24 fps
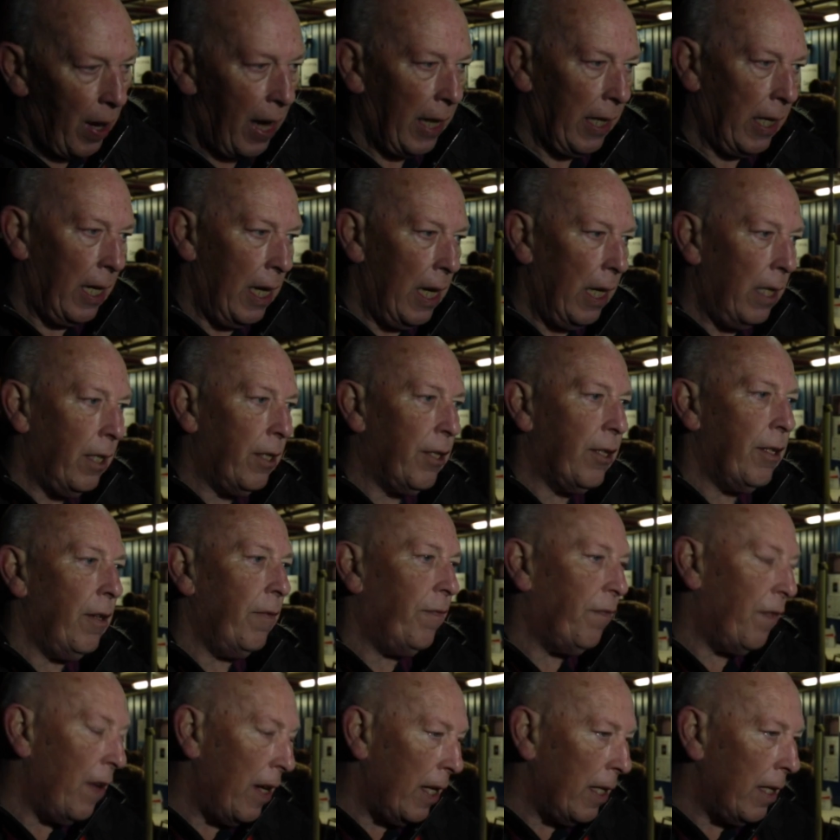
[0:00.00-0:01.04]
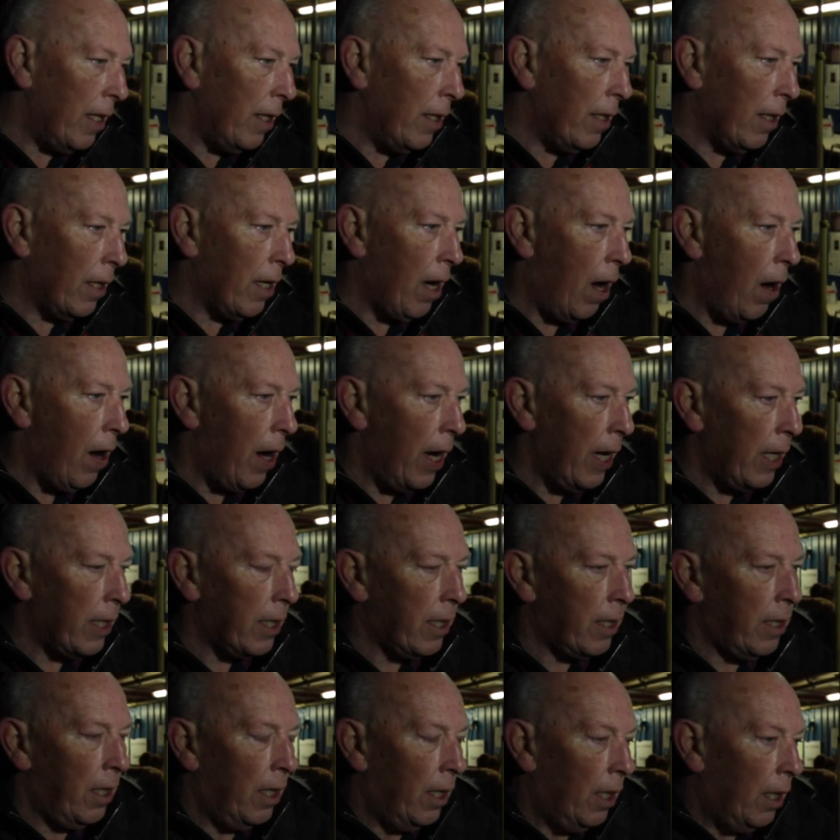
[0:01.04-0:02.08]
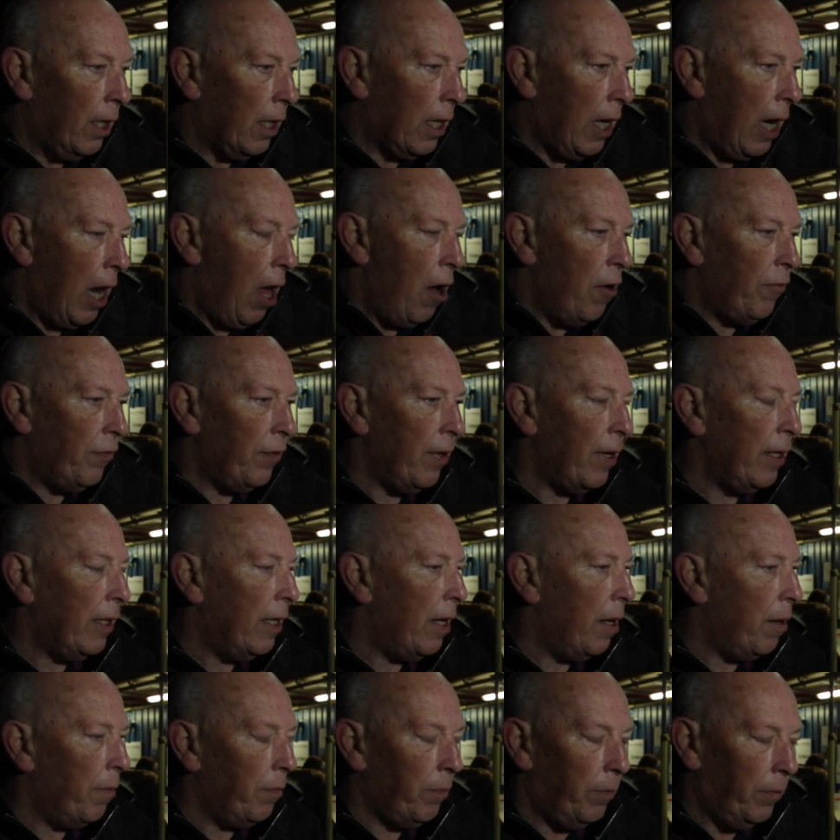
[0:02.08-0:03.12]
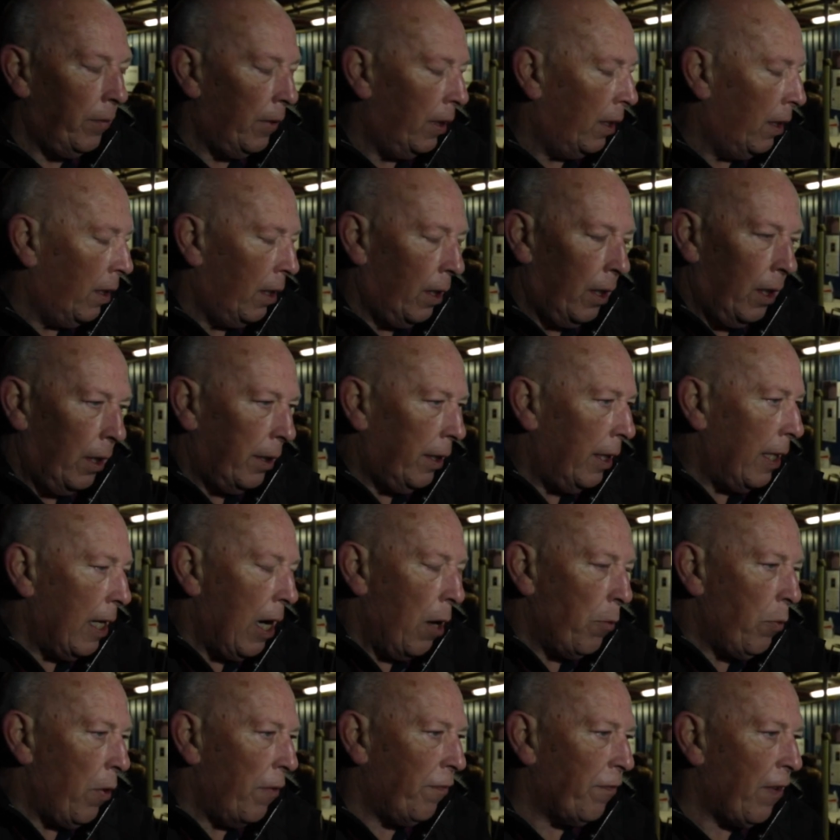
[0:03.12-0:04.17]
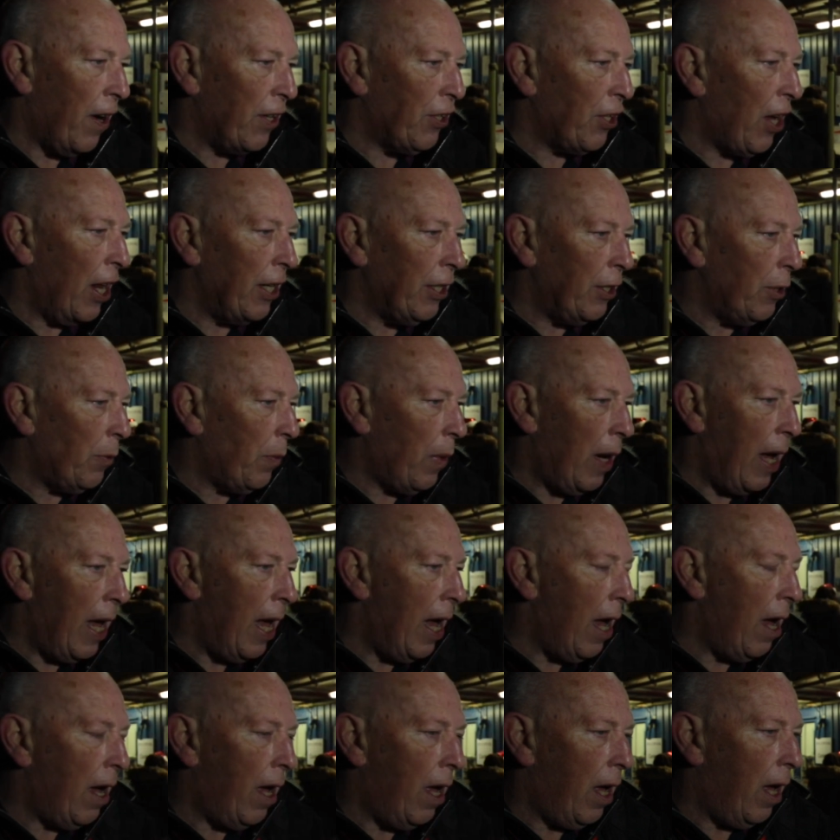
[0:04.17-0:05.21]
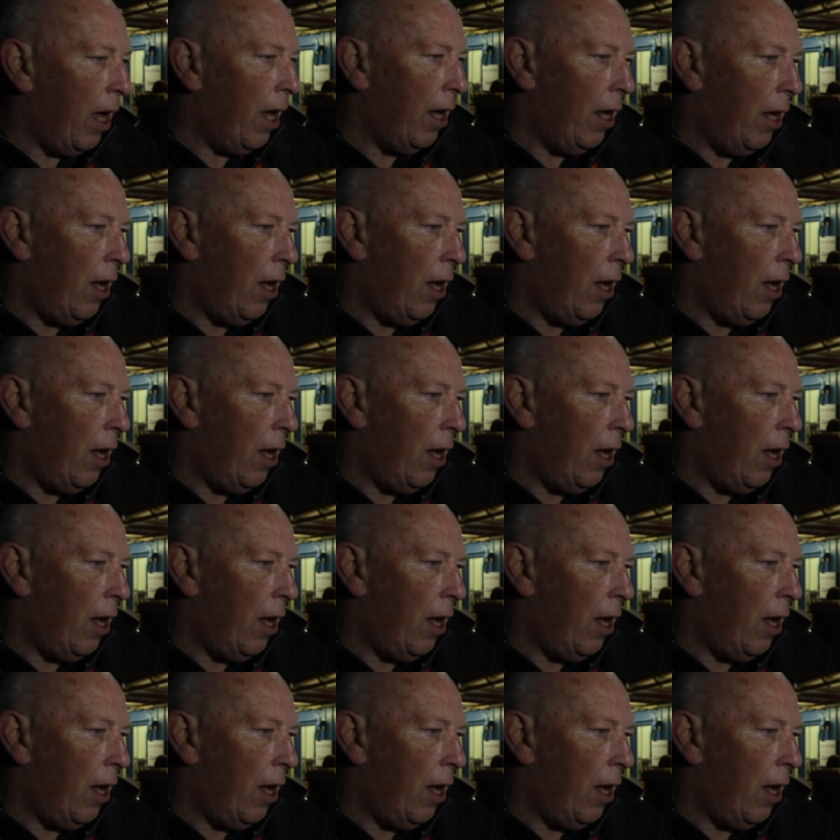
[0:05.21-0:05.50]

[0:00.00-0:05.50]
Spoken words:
back into feeding the guys, clothing them, with fresh underwear